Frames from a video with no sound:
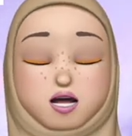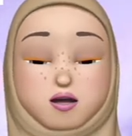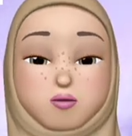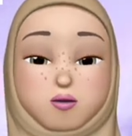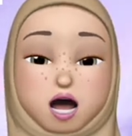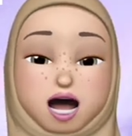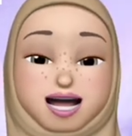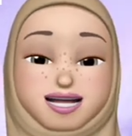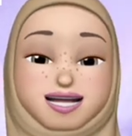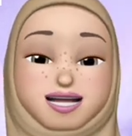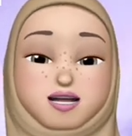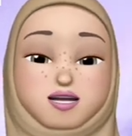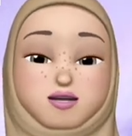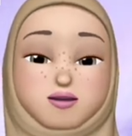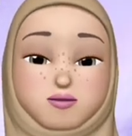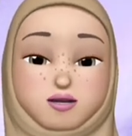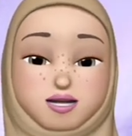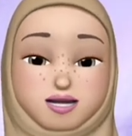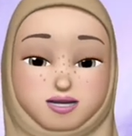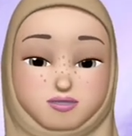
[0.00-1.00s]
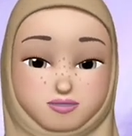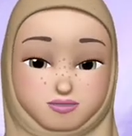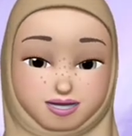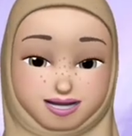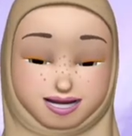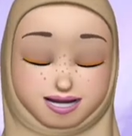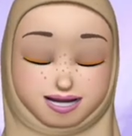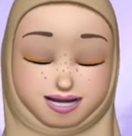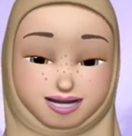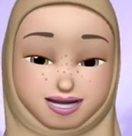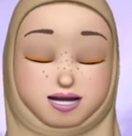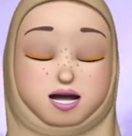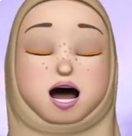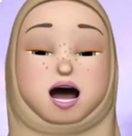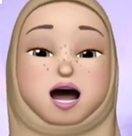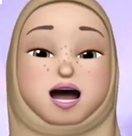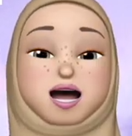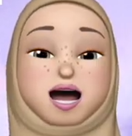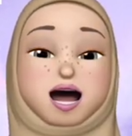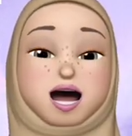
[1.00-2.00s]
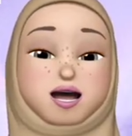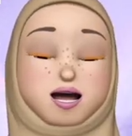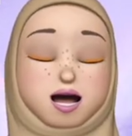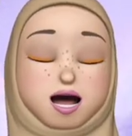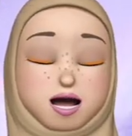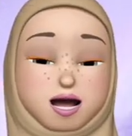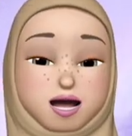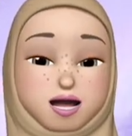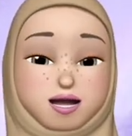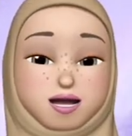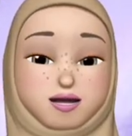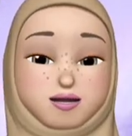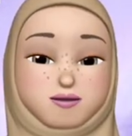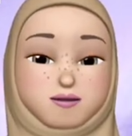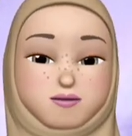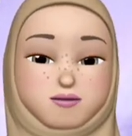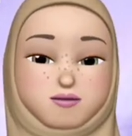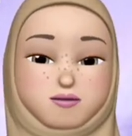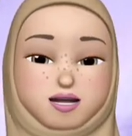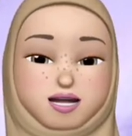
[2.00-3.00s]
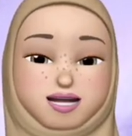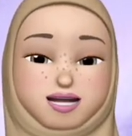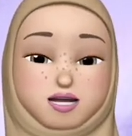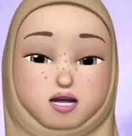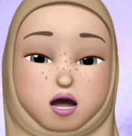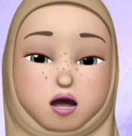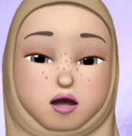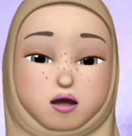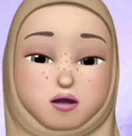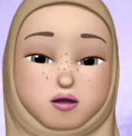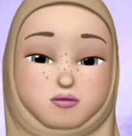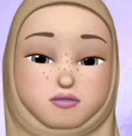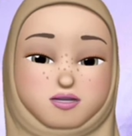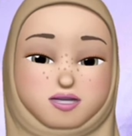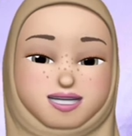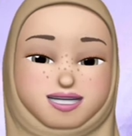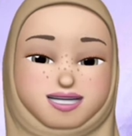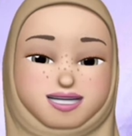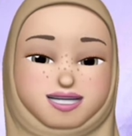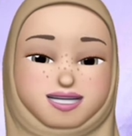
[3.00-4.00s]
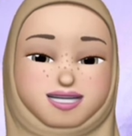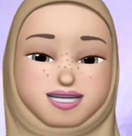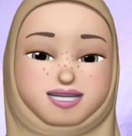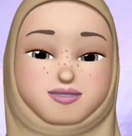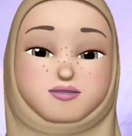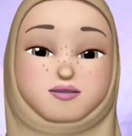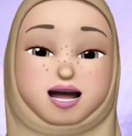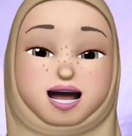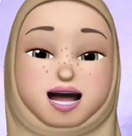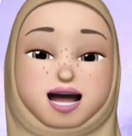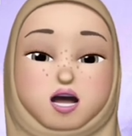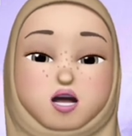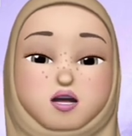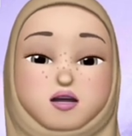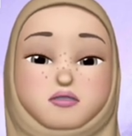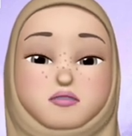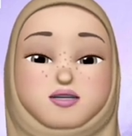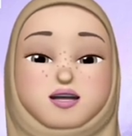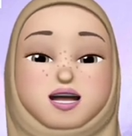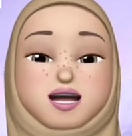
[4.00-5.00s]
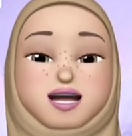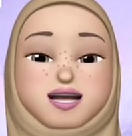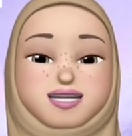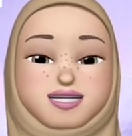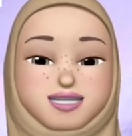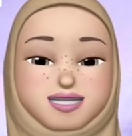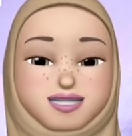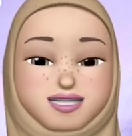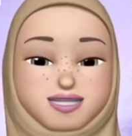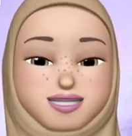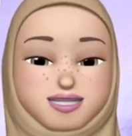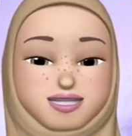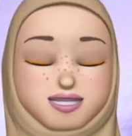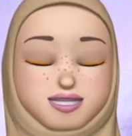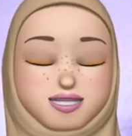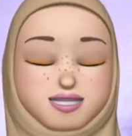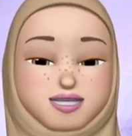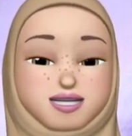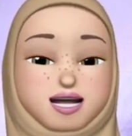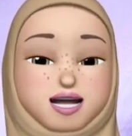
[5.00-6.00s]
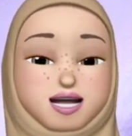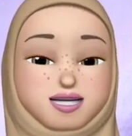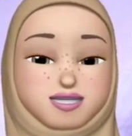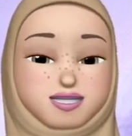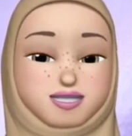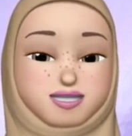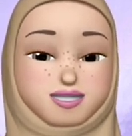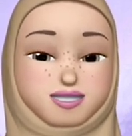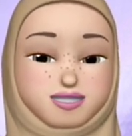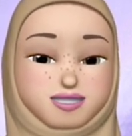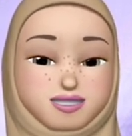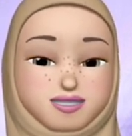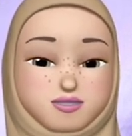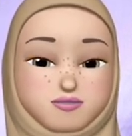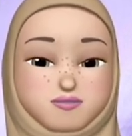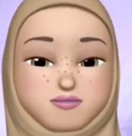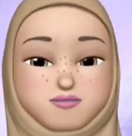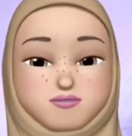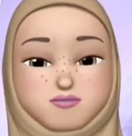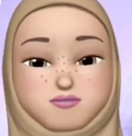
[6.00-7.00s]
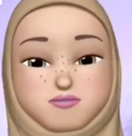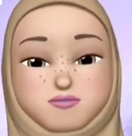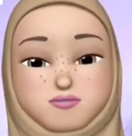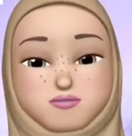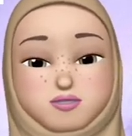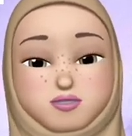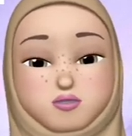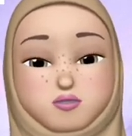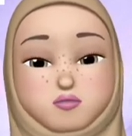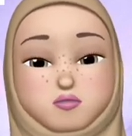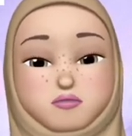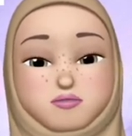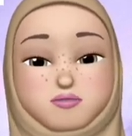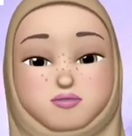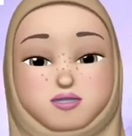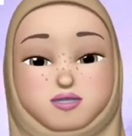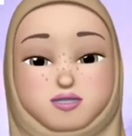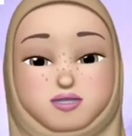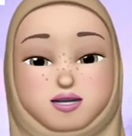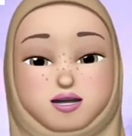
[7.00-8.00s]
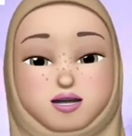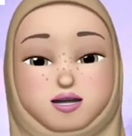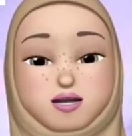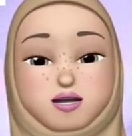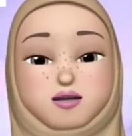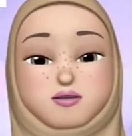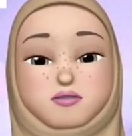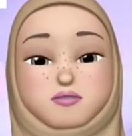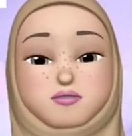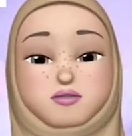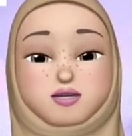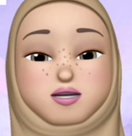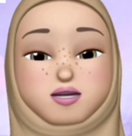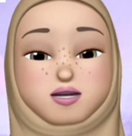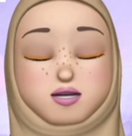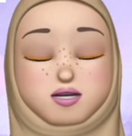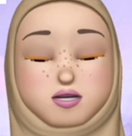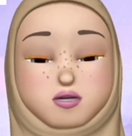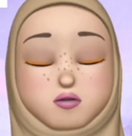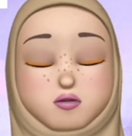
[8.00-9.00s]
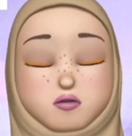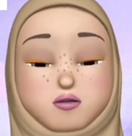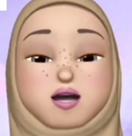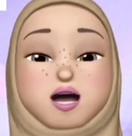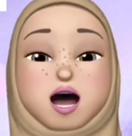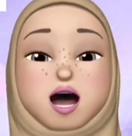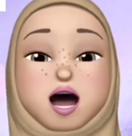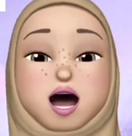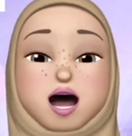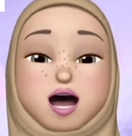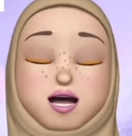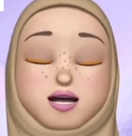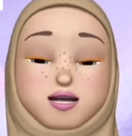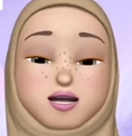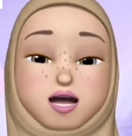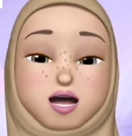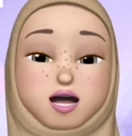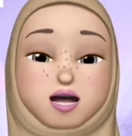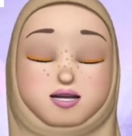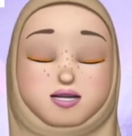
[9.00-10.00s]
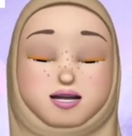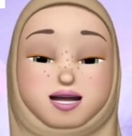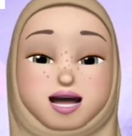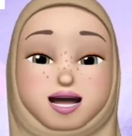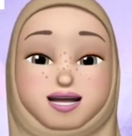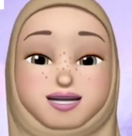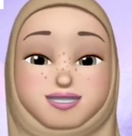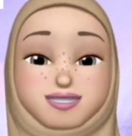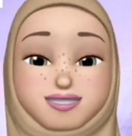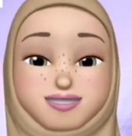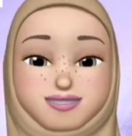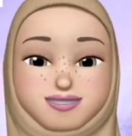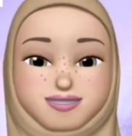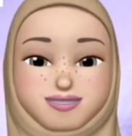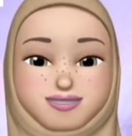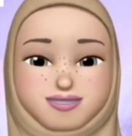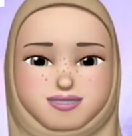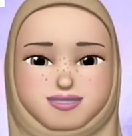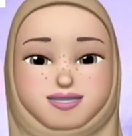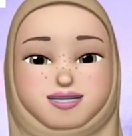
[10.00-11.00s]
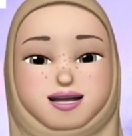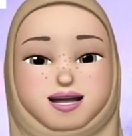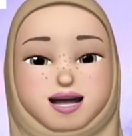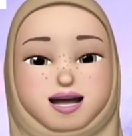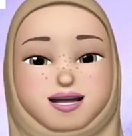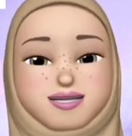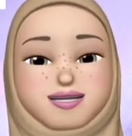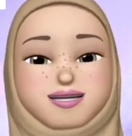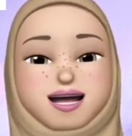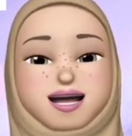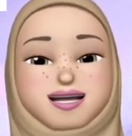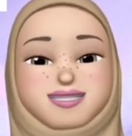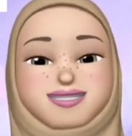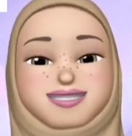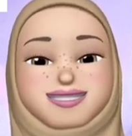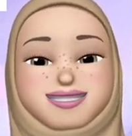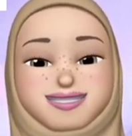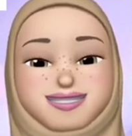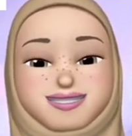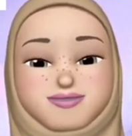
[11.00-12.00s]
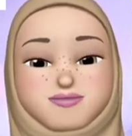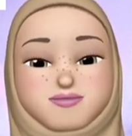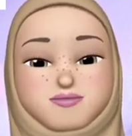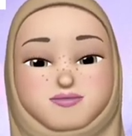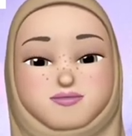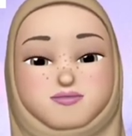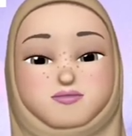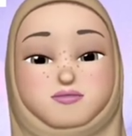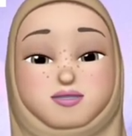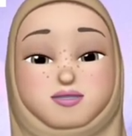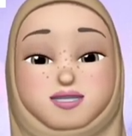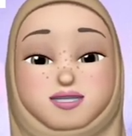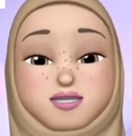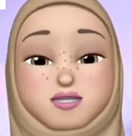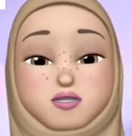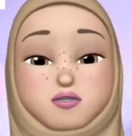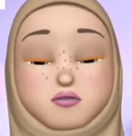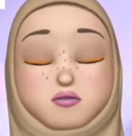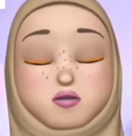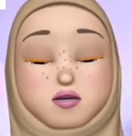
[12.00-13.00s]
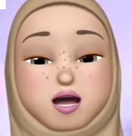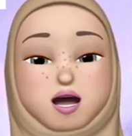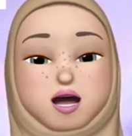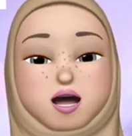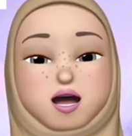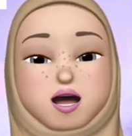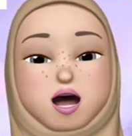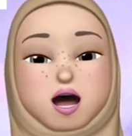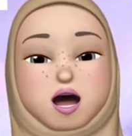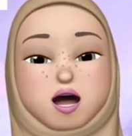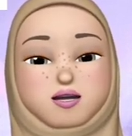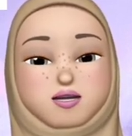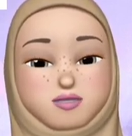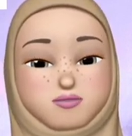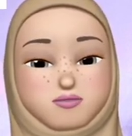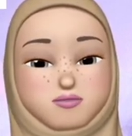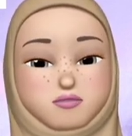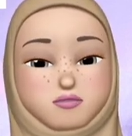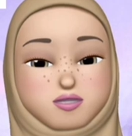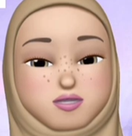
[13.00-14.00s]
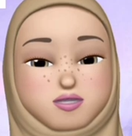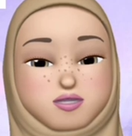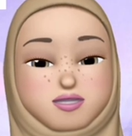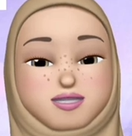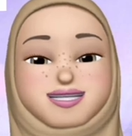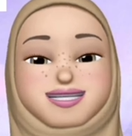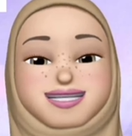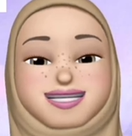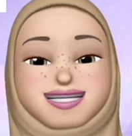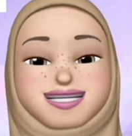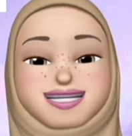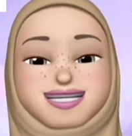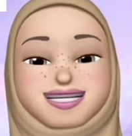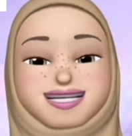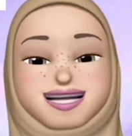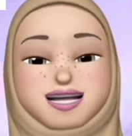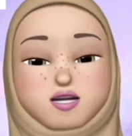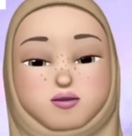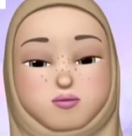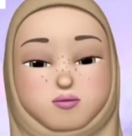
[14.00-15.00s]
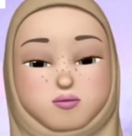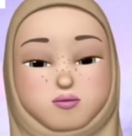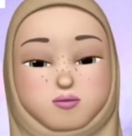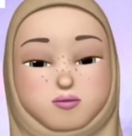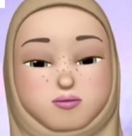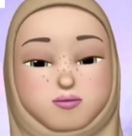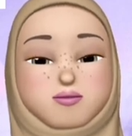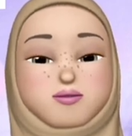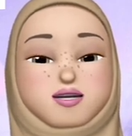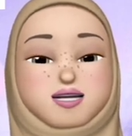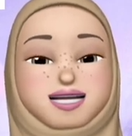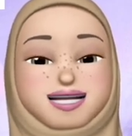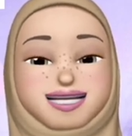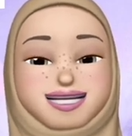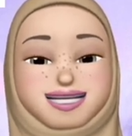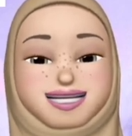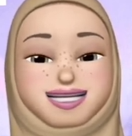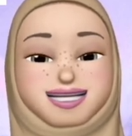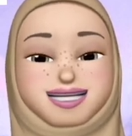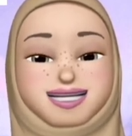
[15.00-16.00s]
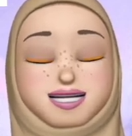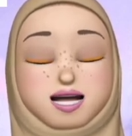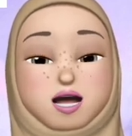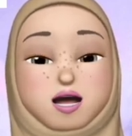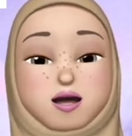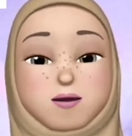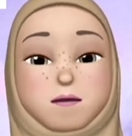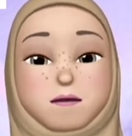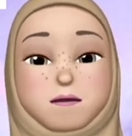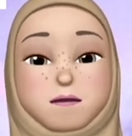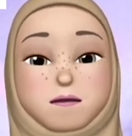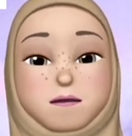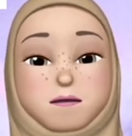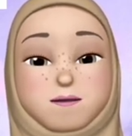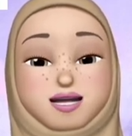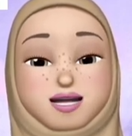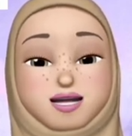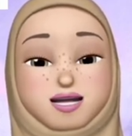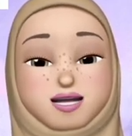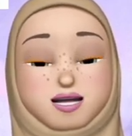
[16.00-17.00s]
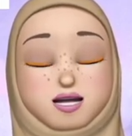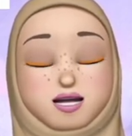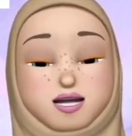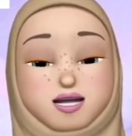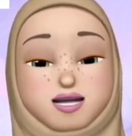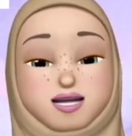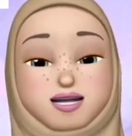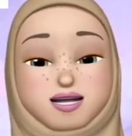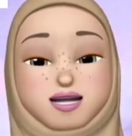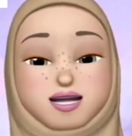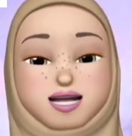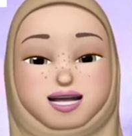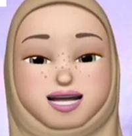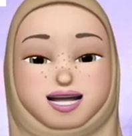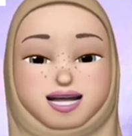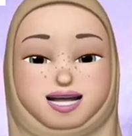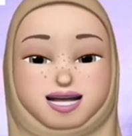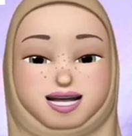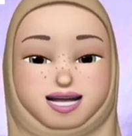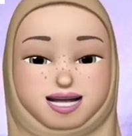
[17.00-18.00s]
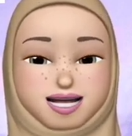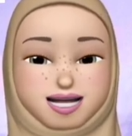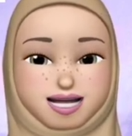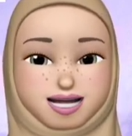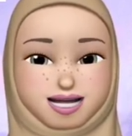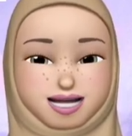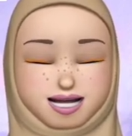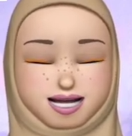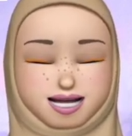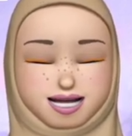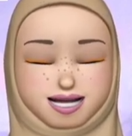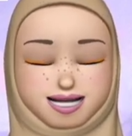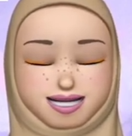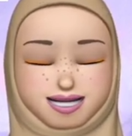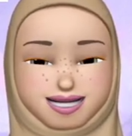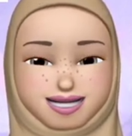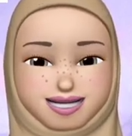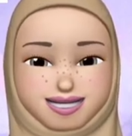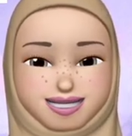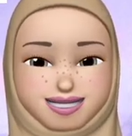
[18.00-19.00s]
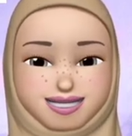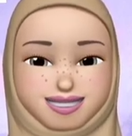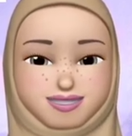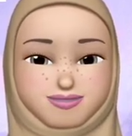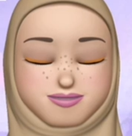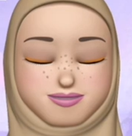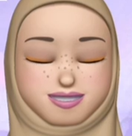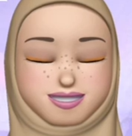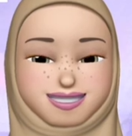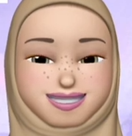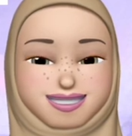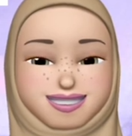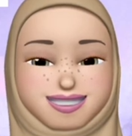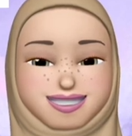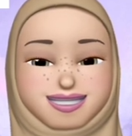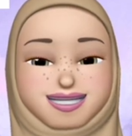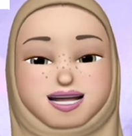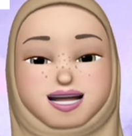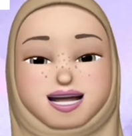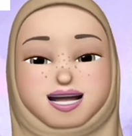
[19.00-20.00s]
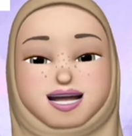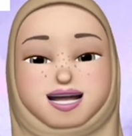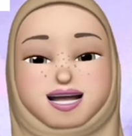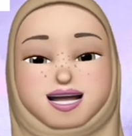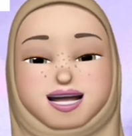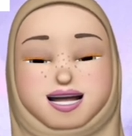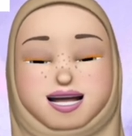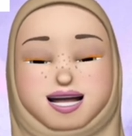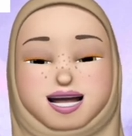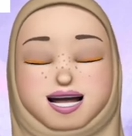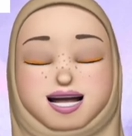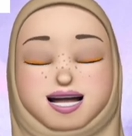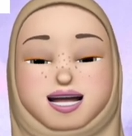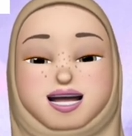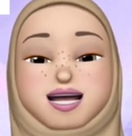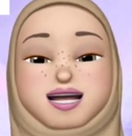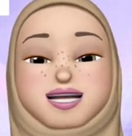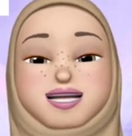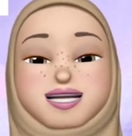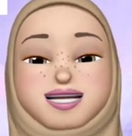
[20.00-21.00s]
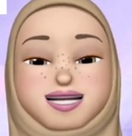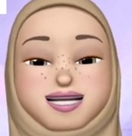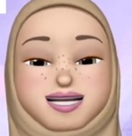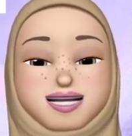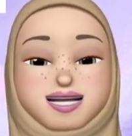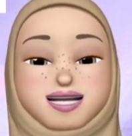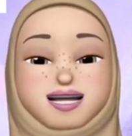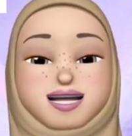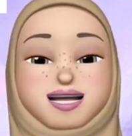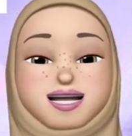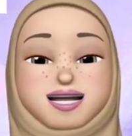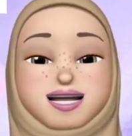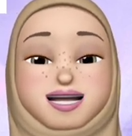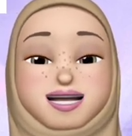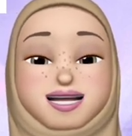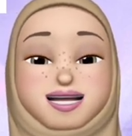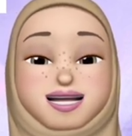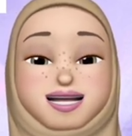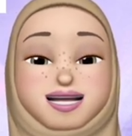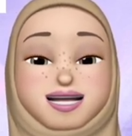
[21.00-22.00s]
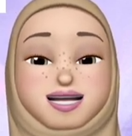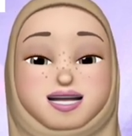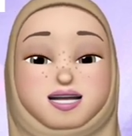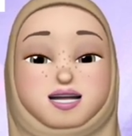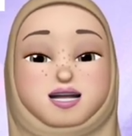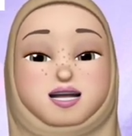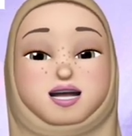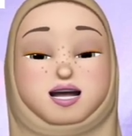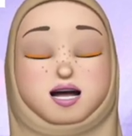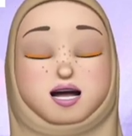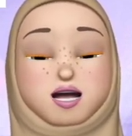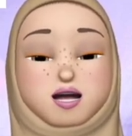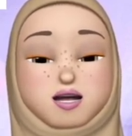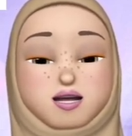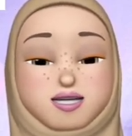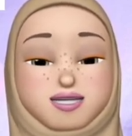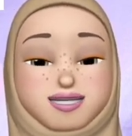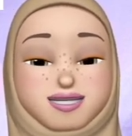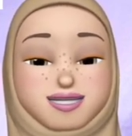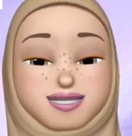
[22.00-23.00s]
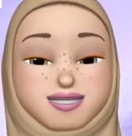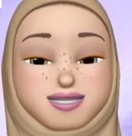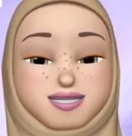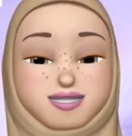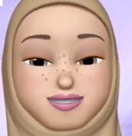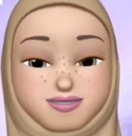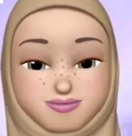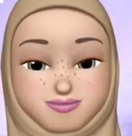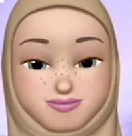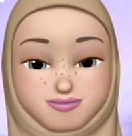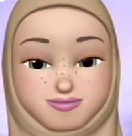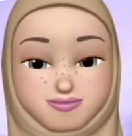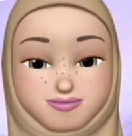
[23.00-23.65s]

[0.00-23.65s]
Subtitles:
And you are also given set E consists of a pair of vertices PQ, PR, RQ, SR, SQ, and ST. Each pair, for example, PQ means the first letter P represents an initial vertex.